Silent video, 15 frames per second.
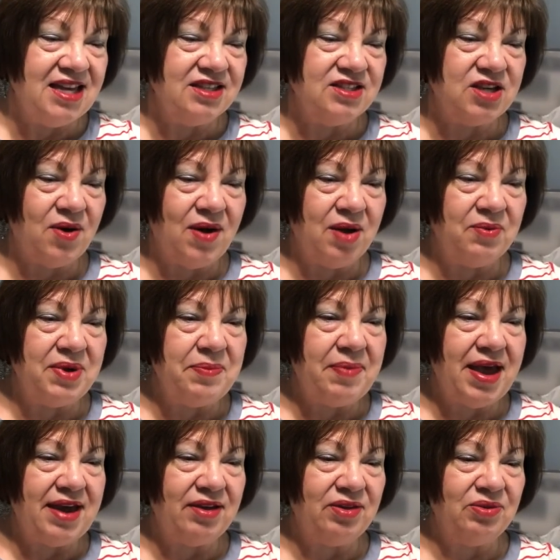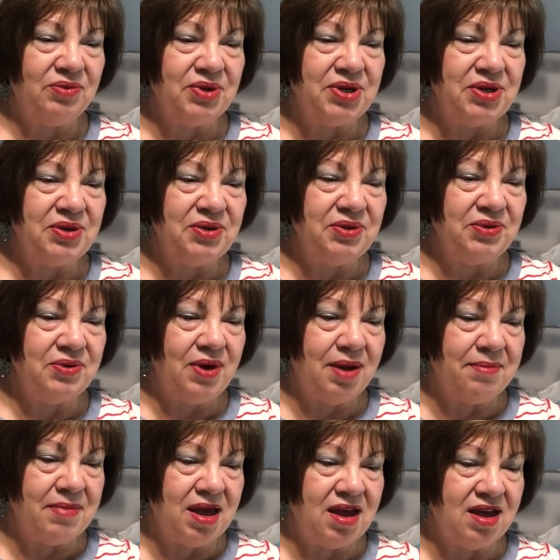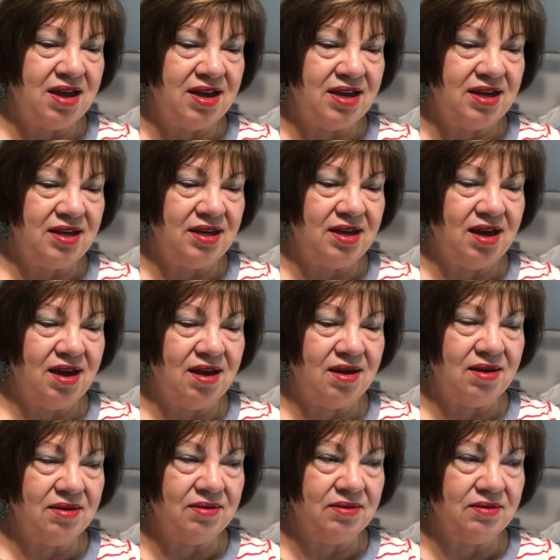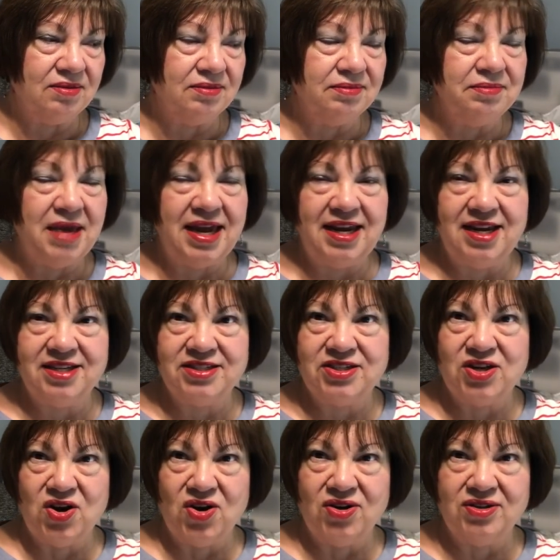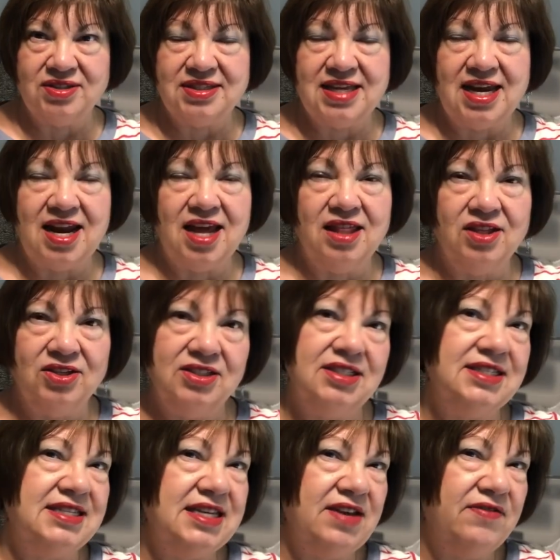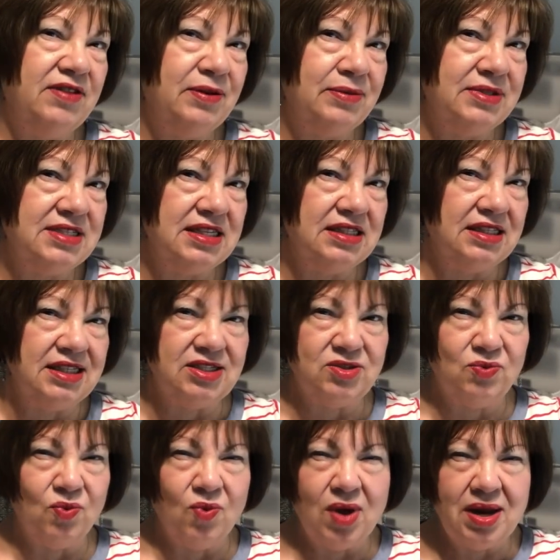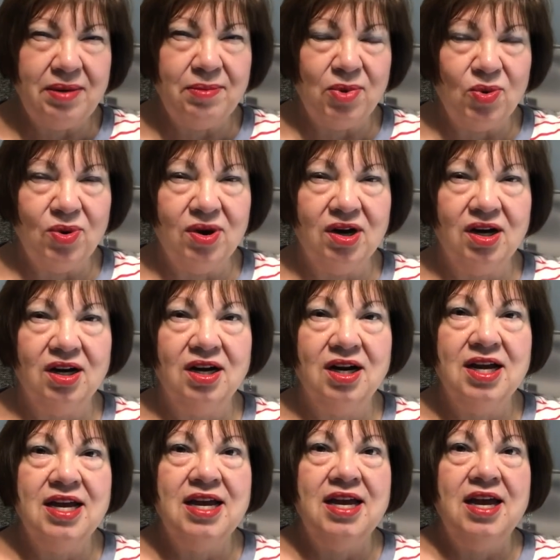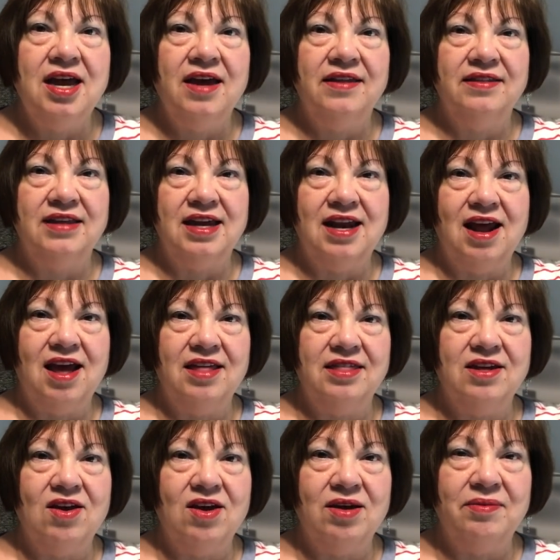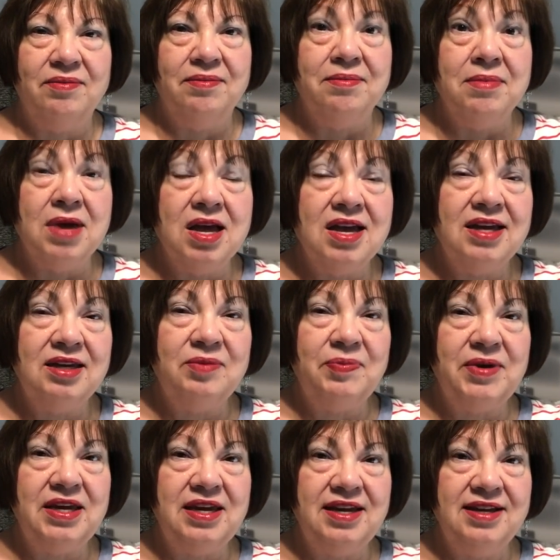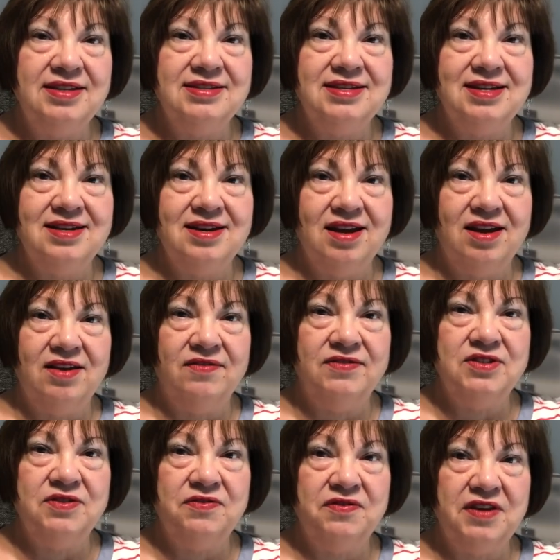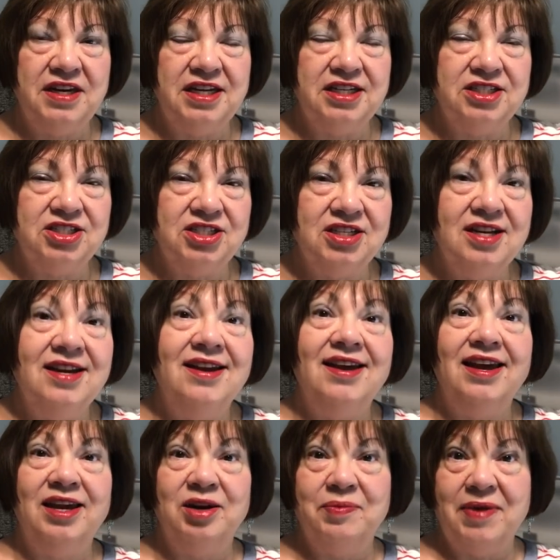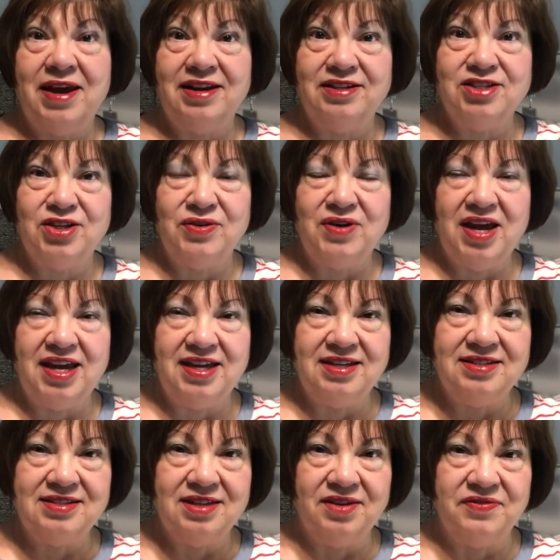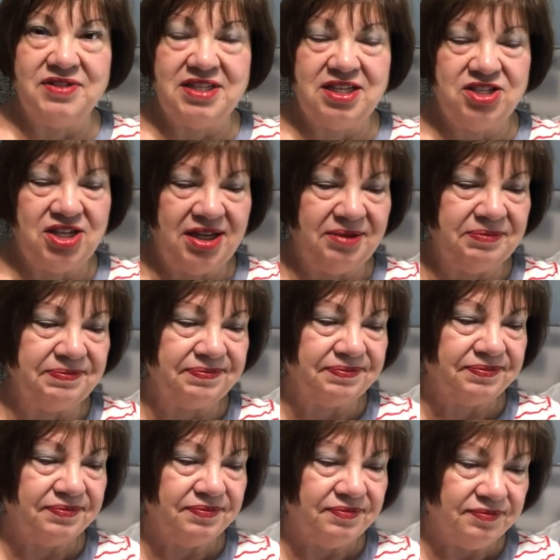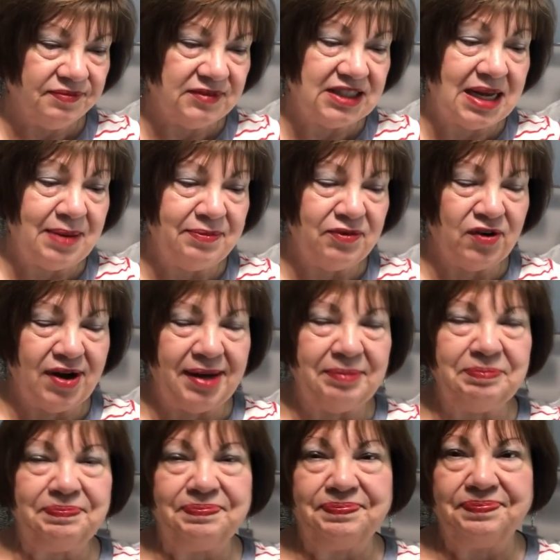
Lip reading: So I went back through my mania starts, and I looked to see if there was at least one more that I thought might be easy enough to finish in about a 2 days of stitching time frame.